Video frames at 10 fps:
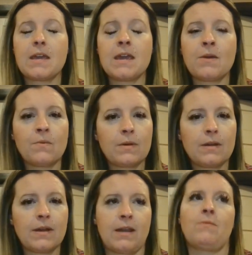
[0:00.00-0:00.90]
it
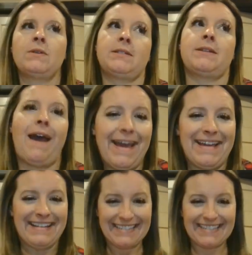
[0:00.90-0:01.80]
it was
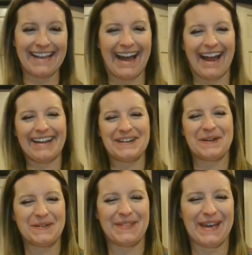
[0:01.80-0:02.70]
nice. I
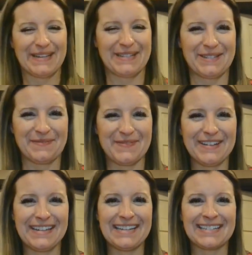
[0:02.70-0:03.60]
know that's
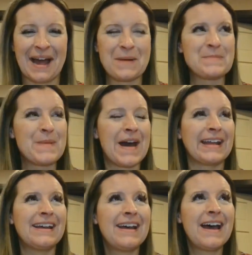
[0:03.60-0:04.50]
really dumb,
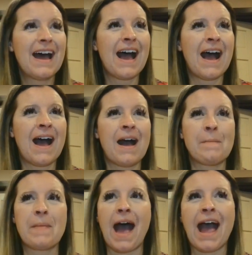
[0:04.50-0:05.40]
but
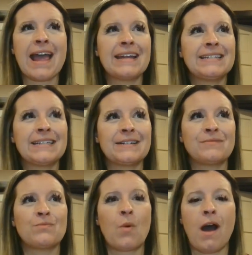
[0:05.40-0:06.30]
um, I
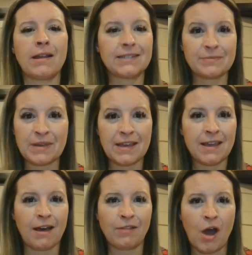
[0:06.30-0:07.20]
didn't want to
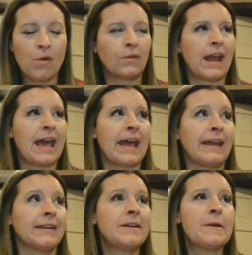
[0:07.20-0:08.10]
be alone.
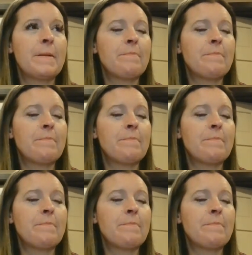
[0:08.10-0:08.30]
And